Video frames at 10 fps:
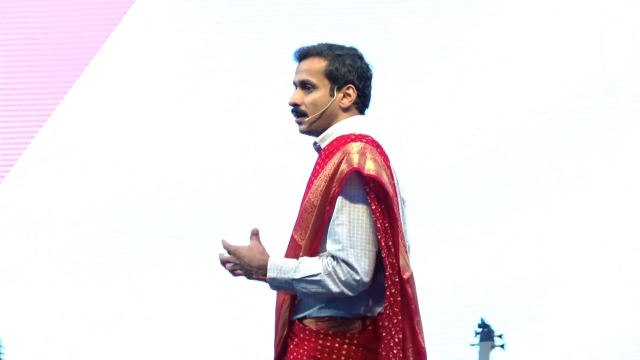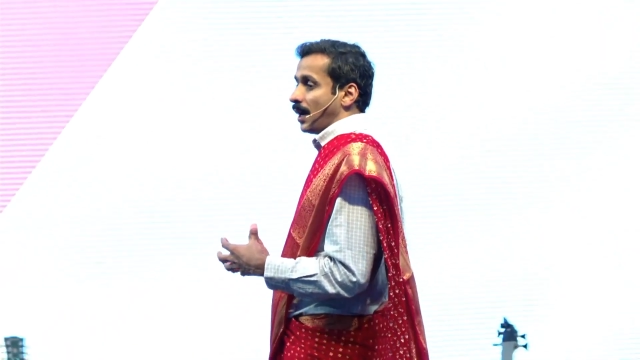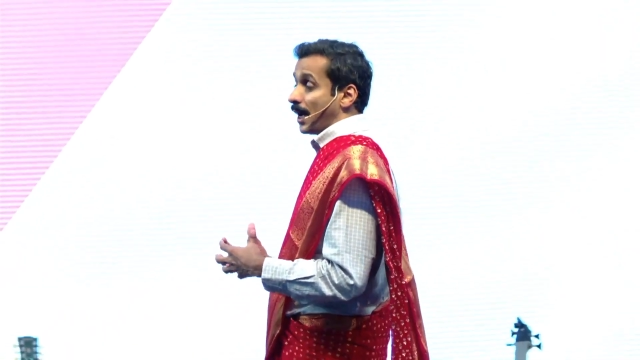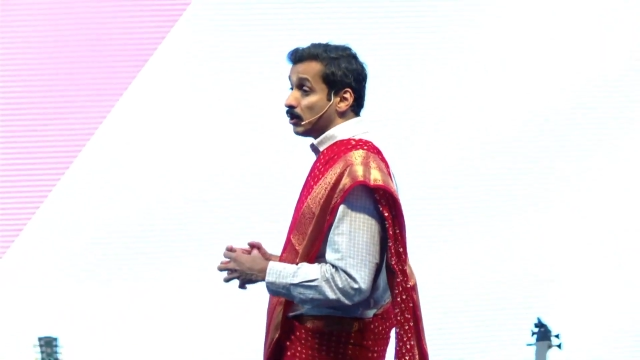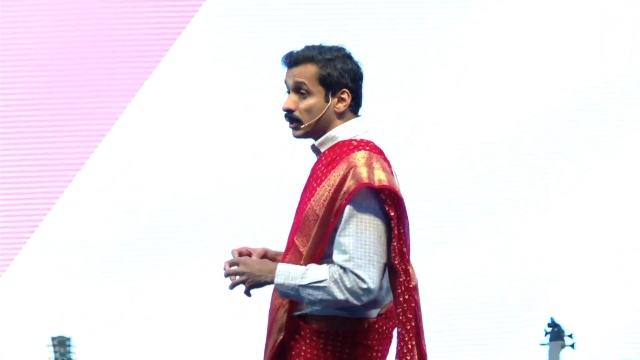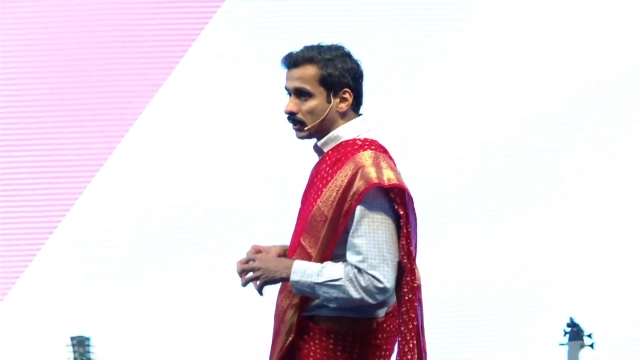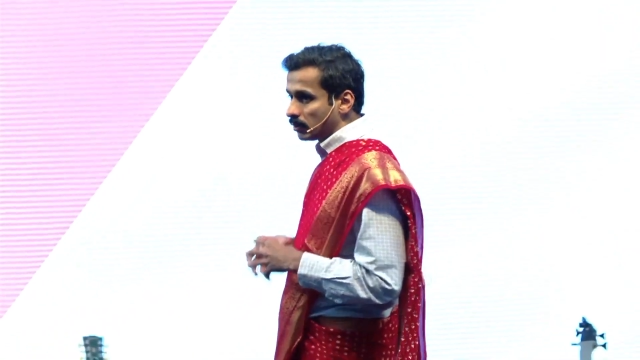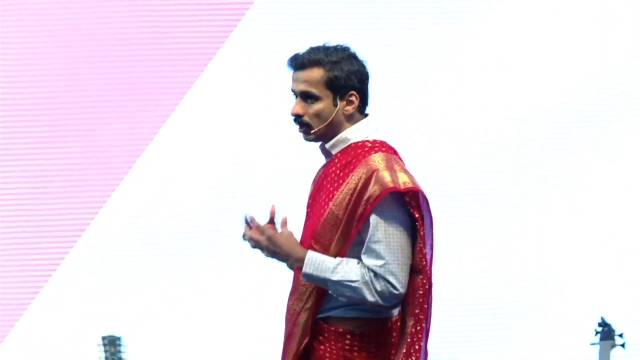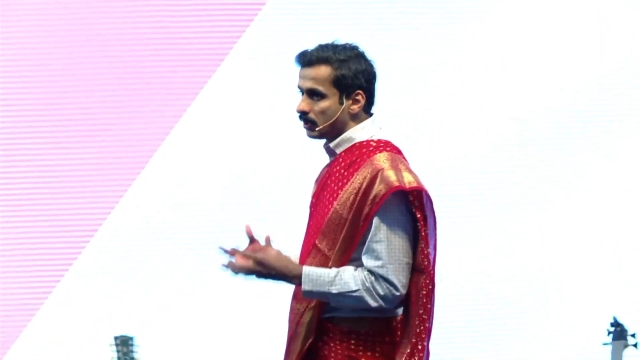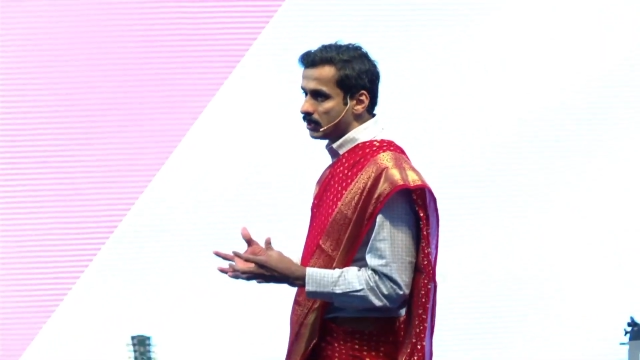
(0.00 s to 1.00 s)
I know
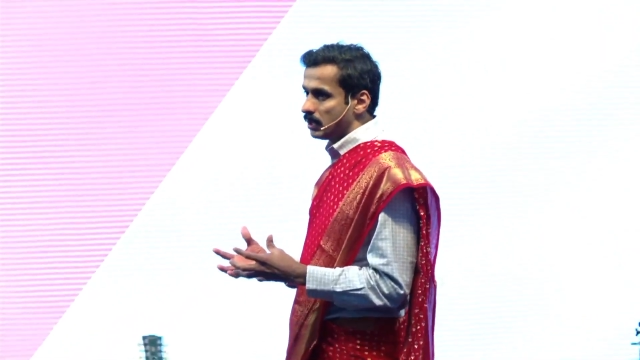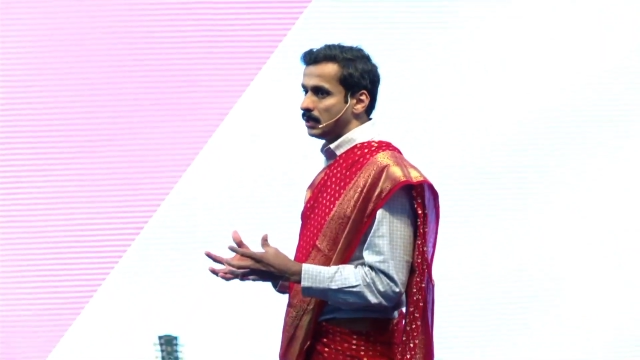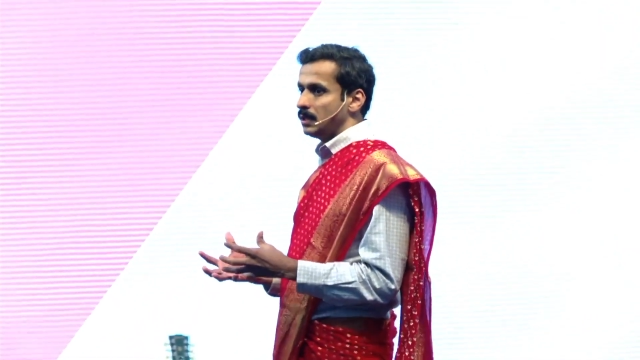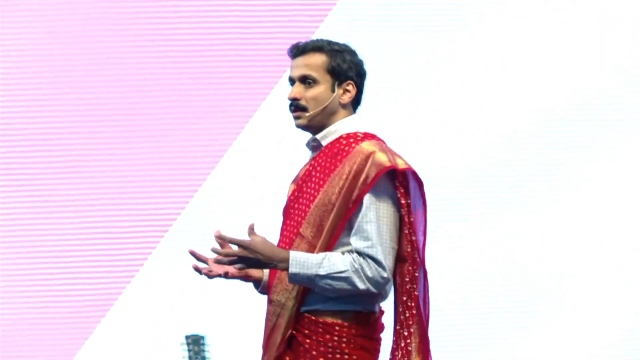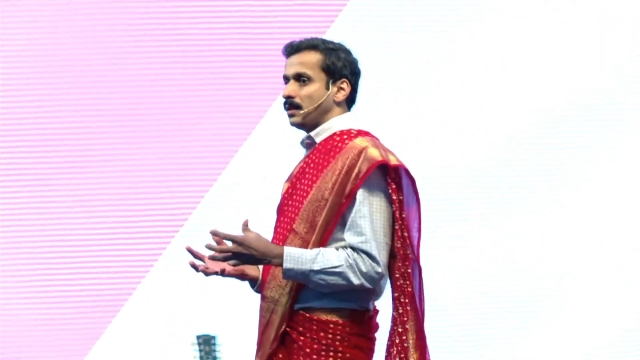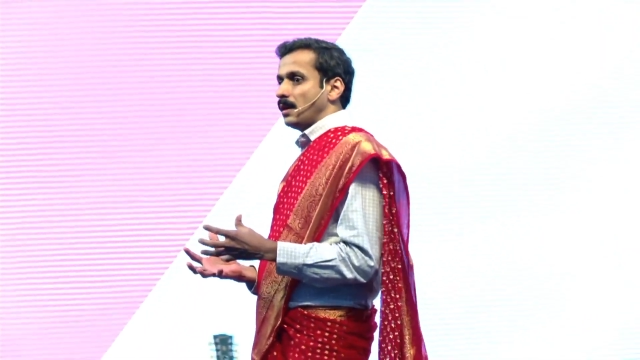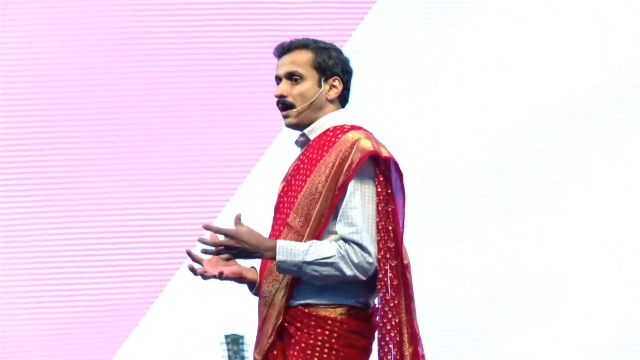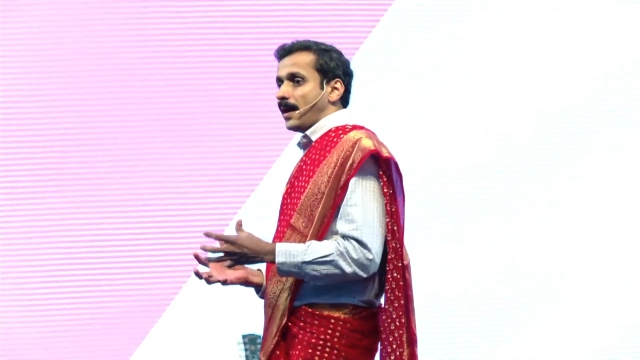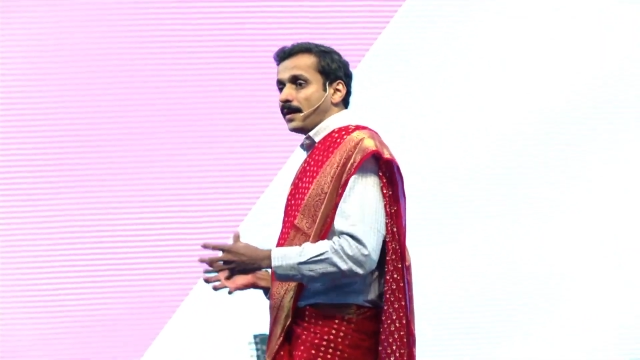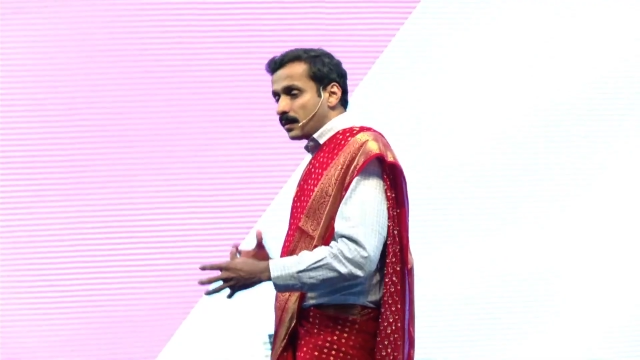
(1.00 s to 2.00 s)
technology.
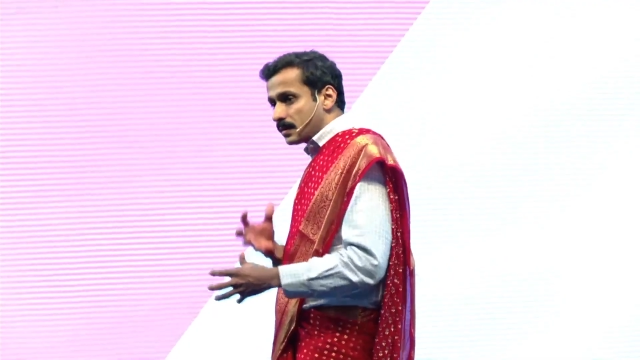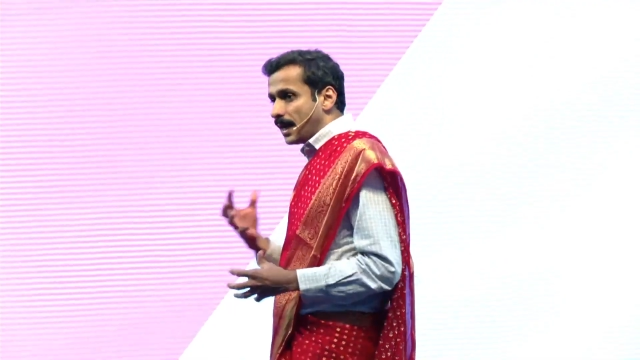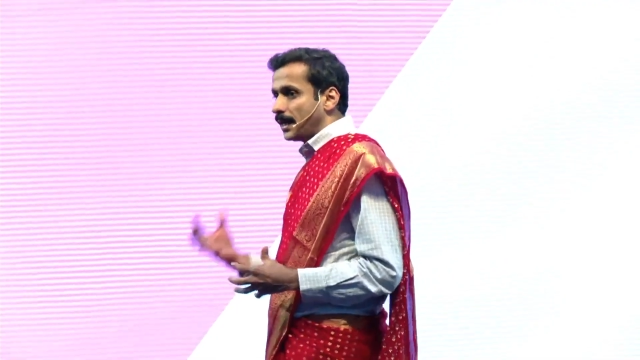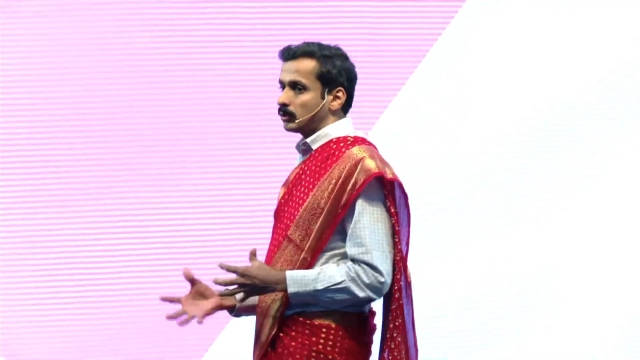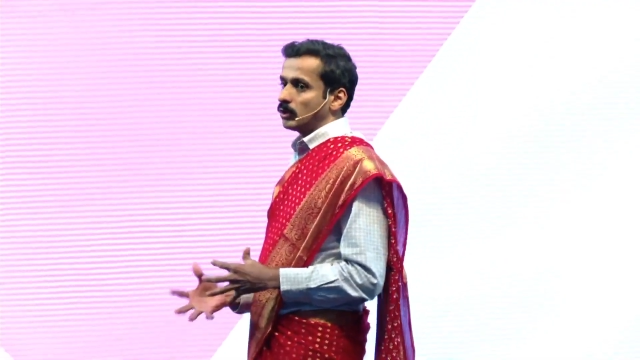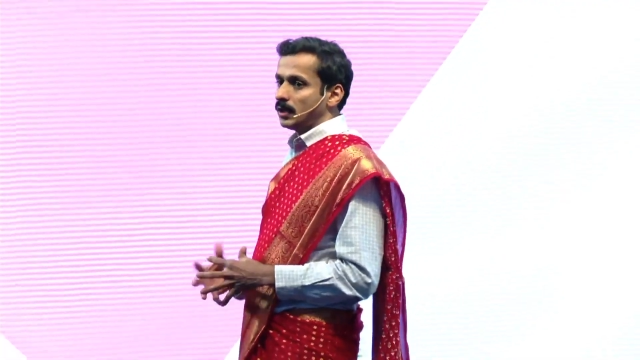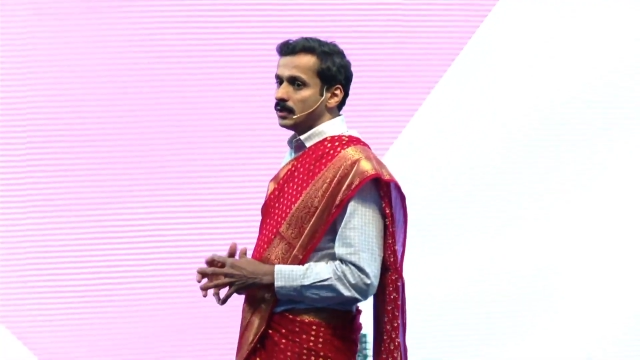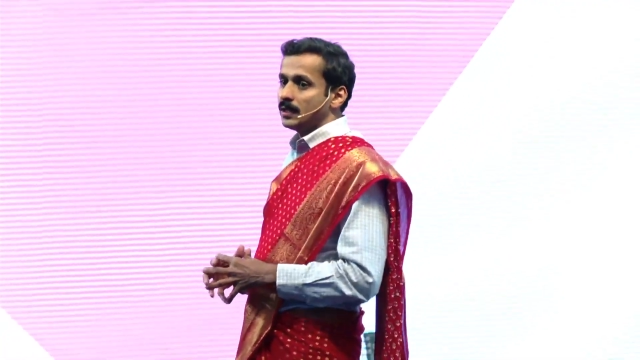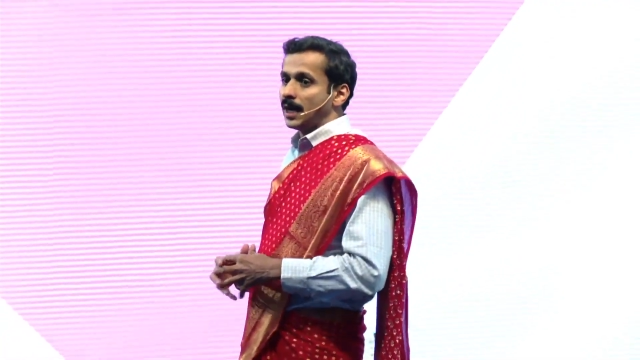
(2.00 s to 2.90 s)
I understand technology.